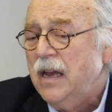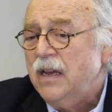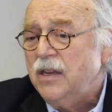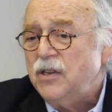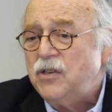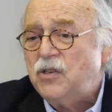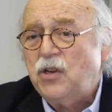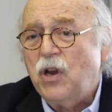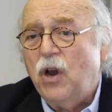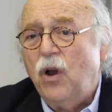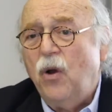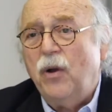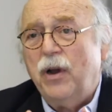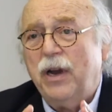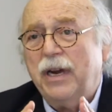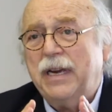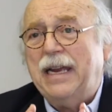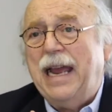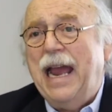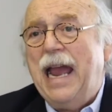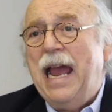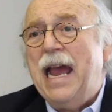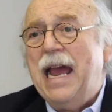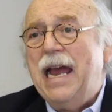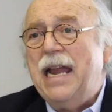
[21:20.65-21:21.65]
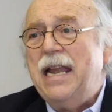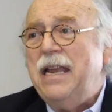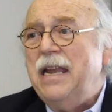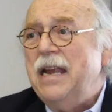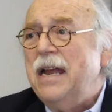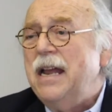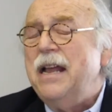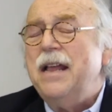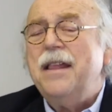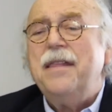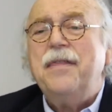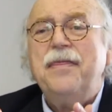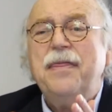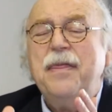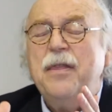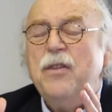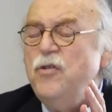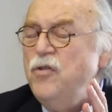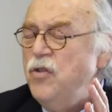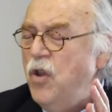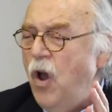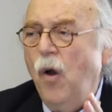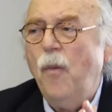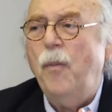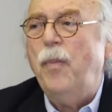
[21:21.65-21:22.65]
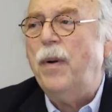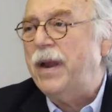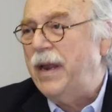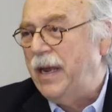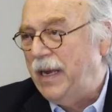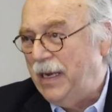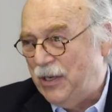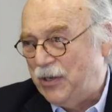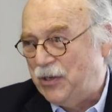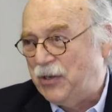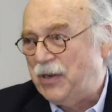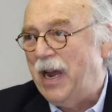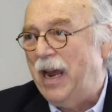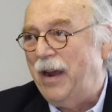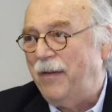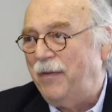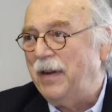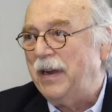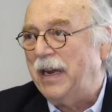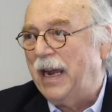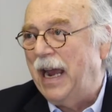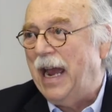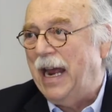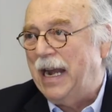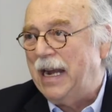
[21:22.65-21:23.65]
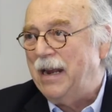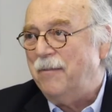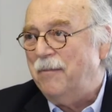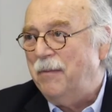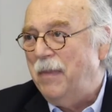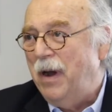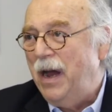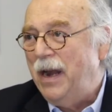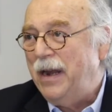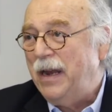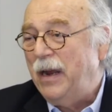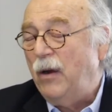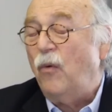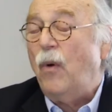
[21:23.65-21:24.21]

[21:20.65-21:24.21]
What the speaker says: So again, nobody is saving any money.